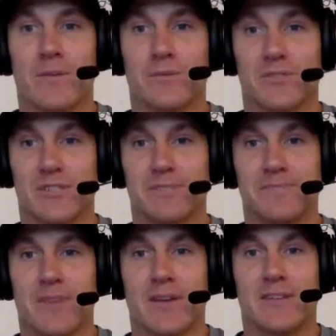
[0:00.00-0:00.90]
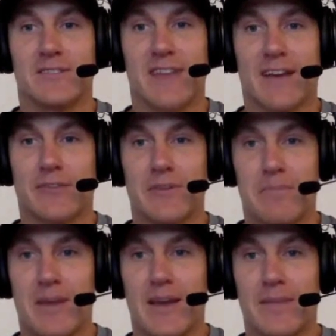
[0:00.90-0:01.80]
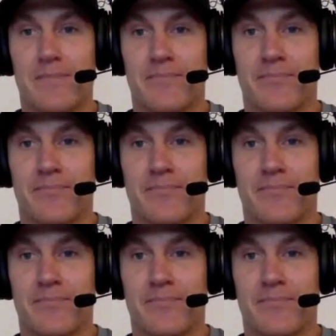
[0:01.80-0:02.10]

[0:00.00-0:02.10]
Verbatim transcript: we'll see. Zachary Bay,